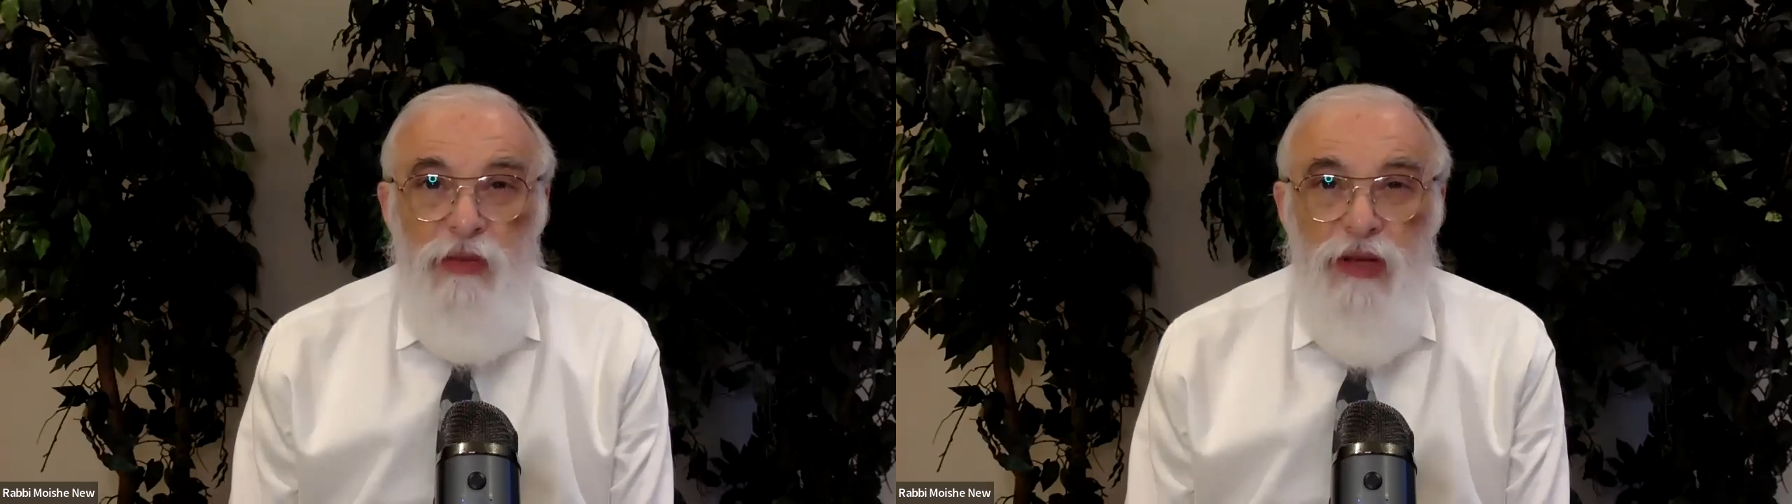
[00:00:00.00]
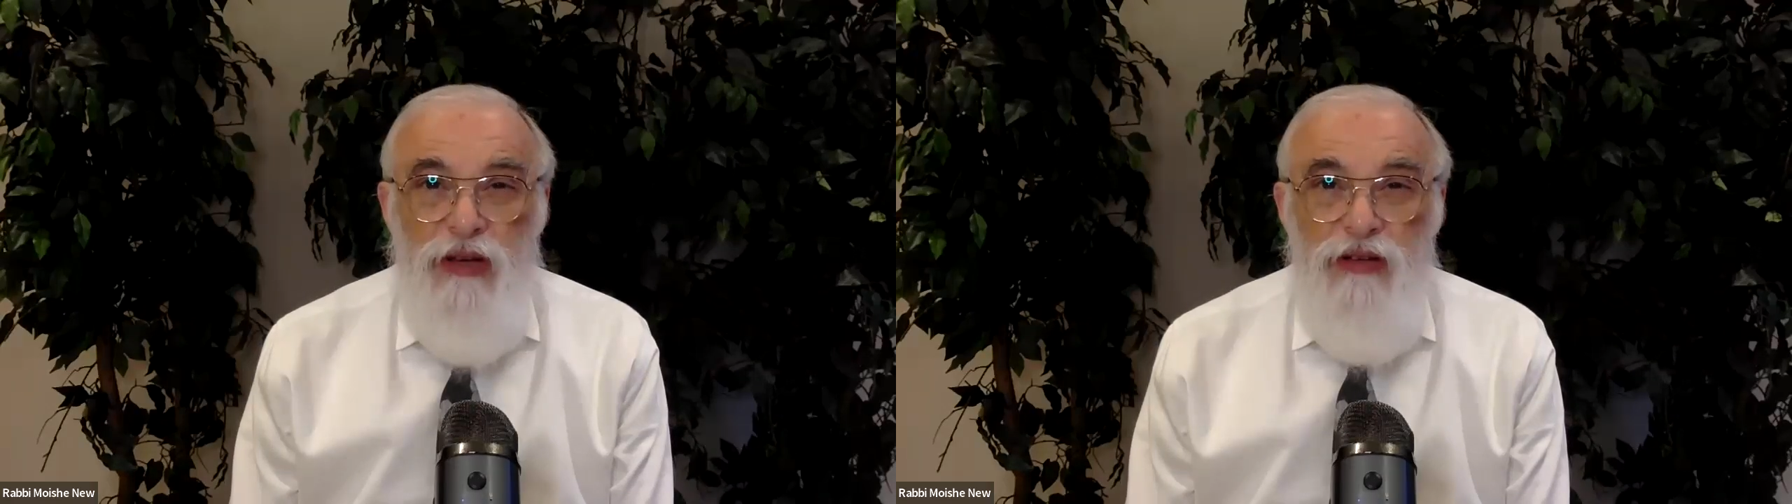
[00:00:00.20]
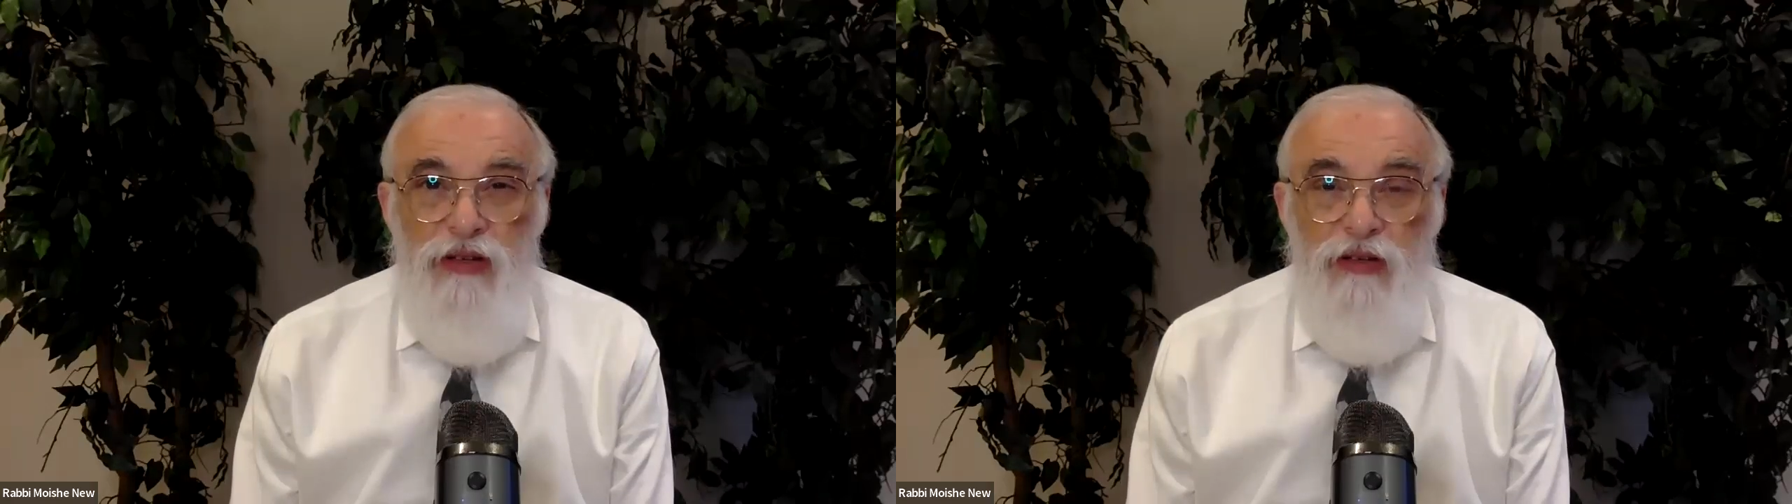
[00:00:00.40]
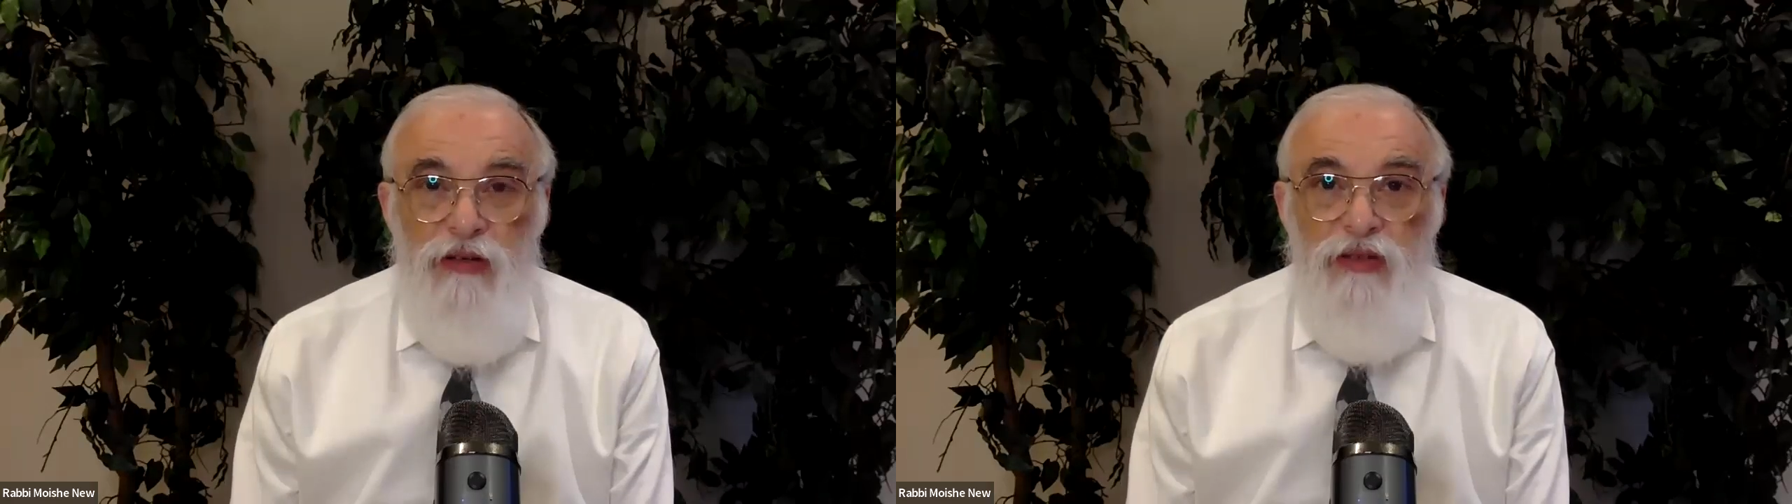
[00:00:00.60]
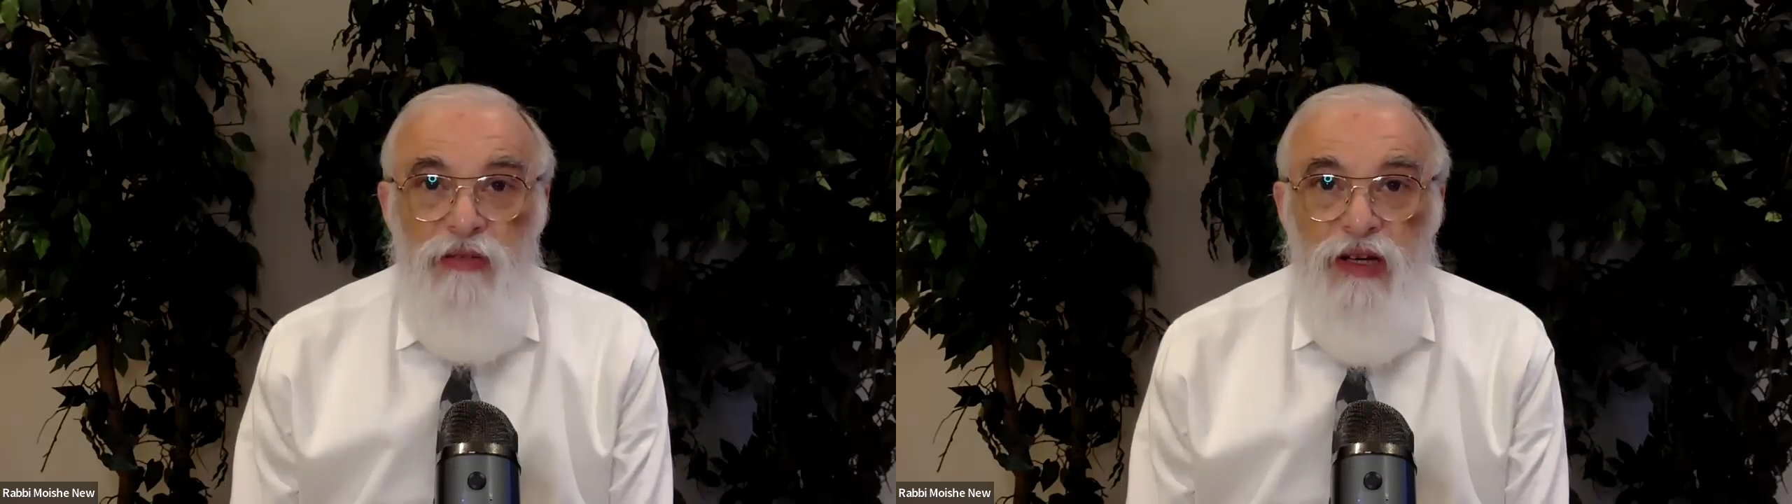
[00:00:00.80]
players here.
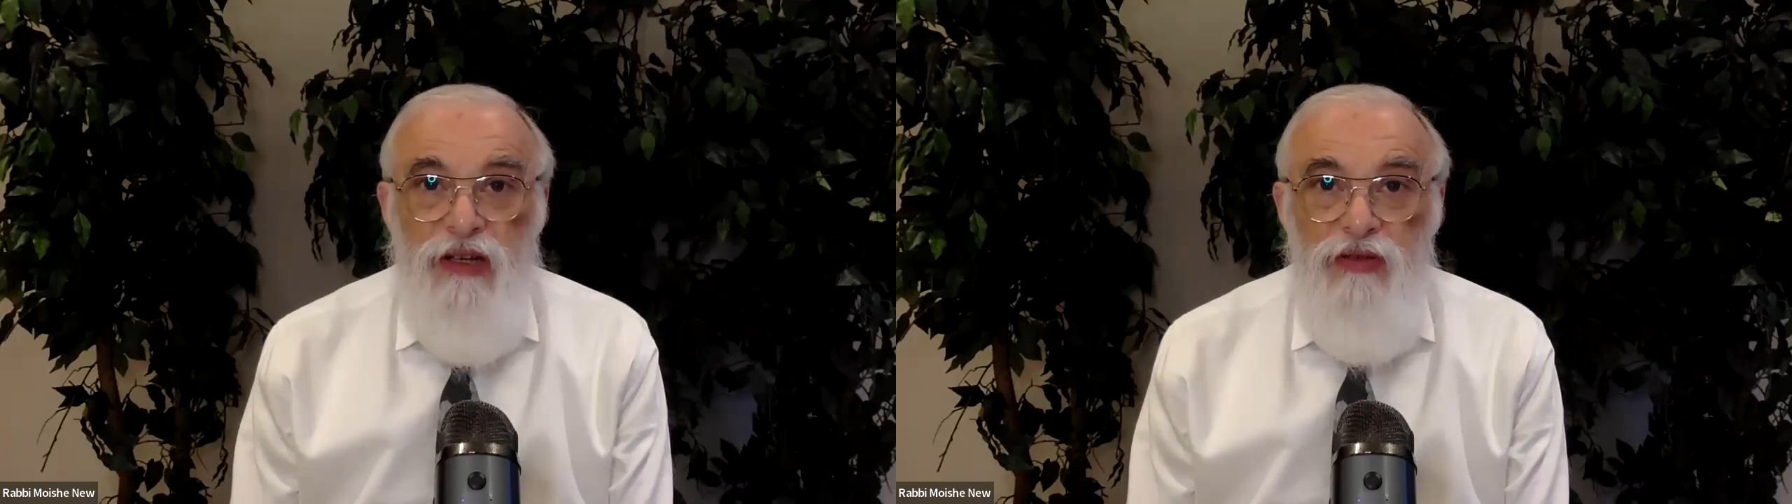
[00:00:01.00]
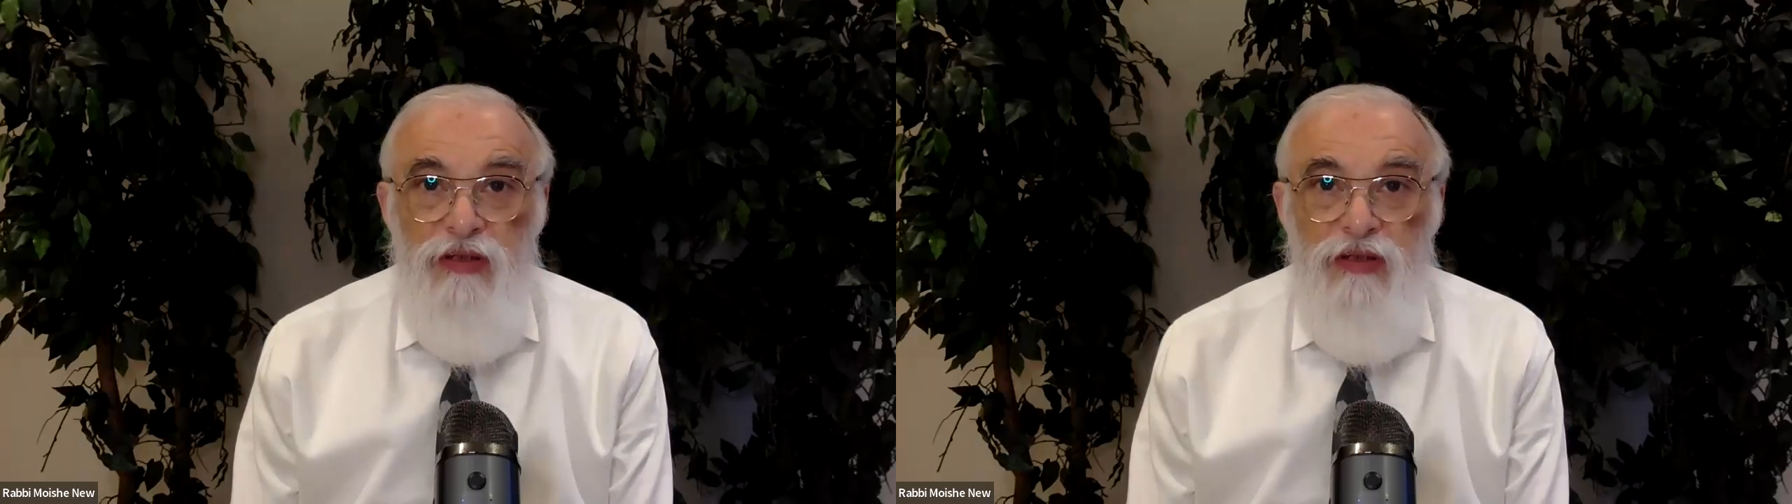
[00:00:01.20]
Who's the Makif?